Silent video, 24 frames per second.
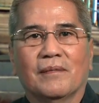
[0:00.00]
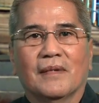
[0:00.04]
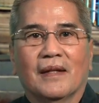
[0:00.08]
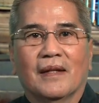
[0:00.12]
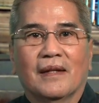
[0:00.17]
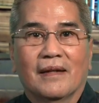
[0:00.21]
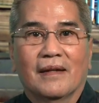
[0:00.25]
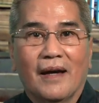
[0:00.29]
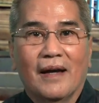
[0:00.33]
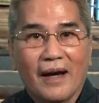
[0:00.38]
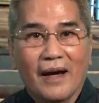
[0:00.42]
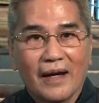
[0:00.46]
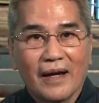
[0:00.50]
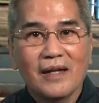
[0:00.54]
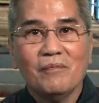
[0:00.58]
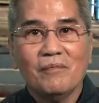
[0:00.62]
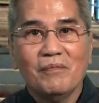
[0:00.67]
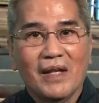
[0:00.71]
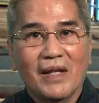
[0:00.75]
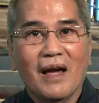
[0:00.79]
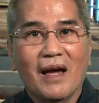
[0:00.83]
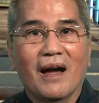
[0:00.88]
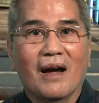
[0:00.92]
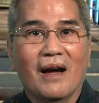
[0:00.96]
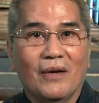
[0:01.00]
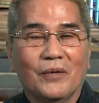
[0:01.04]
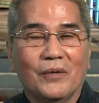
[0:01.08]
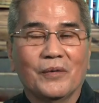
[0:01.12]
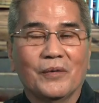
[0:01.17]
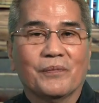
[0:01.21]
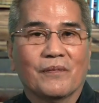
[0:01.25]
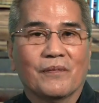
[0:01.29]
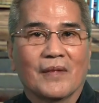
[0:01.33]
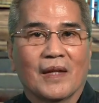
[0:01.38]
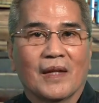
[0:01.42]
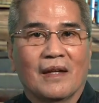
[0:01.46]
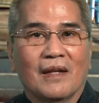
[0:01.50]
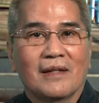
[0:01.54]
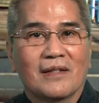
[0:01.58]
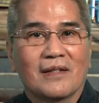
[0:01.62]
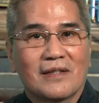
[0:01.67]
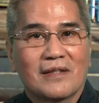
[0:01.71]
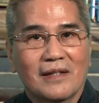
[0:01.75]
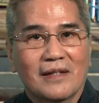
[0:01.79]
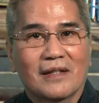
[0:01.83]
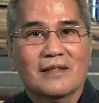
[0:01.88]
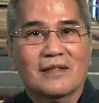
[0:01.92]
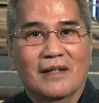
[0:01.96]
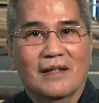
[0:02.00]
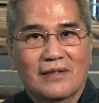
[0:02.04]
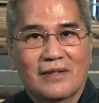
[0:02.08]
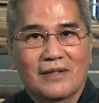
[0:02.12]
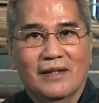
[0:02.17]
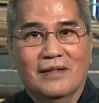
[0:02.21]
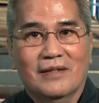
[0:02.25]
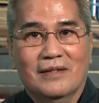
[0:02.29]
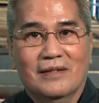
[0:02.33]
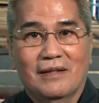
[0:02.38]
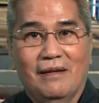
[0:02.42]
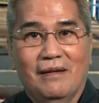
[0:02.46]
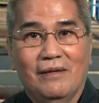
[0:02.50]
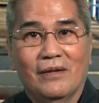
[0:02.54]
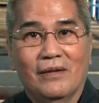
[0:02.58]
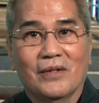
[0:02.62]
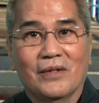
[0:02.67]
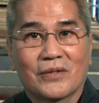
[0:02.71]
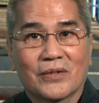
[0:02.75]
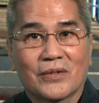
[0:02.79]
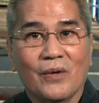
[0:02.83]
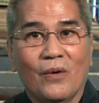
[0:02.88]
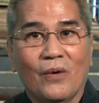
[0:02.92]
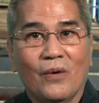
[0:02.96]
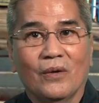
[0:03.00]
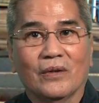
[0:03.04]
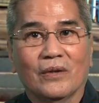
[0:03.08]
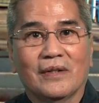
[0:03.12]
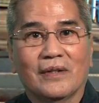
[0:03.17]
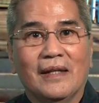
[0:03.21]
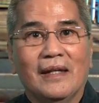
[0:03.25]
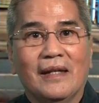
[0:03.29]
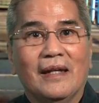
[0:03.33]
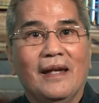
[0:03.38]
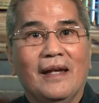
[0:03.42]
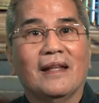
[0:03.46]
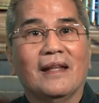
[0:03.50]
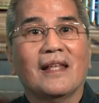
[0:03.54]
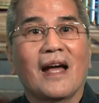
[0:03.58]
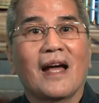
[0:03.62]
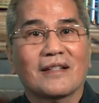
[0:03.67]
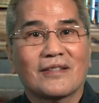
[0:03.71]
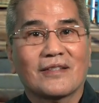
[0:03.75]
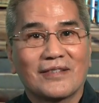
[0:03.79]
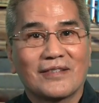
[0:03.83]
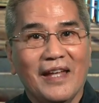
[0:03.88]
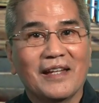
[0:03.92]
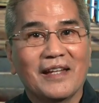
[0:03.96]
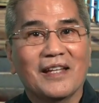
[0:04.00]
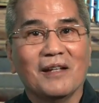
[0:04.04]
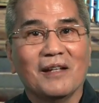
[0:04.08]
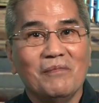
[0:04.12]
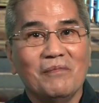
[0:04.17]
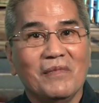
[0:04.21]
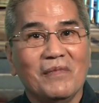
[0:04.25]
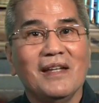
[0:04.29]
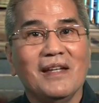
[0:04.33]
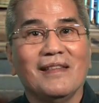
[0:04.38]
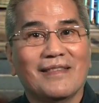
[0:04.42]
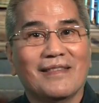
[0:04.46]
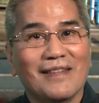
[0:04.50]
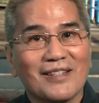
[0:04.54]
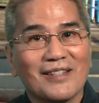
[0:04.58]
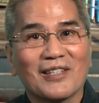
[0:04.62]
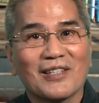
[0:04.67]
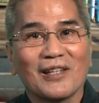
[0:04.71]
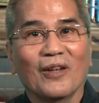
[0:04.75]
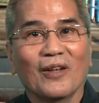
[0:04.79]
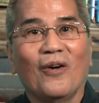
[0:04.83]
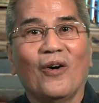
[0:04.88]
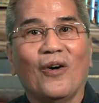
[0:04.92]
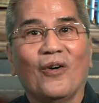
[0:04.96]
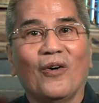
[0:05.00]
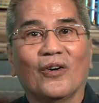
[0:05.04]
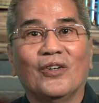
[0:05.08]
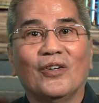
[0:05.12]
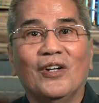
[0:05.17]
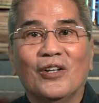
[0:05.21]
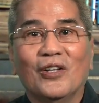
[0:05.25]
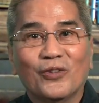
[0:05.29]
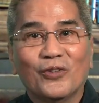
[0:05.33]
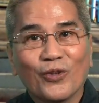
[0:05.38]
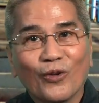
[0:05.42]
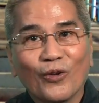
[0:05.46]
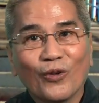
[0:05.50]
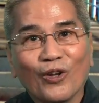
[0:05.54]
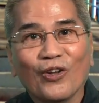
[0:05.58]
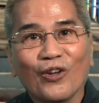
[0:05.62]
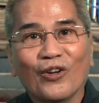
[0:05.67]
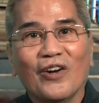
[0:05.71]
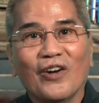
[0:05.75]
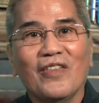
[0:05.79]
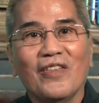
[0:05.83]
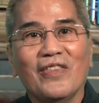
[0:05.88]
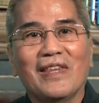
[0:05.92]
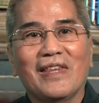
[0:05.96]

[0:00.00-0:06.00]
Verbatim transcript: I am now 66 years old. It has taken me this long to learn that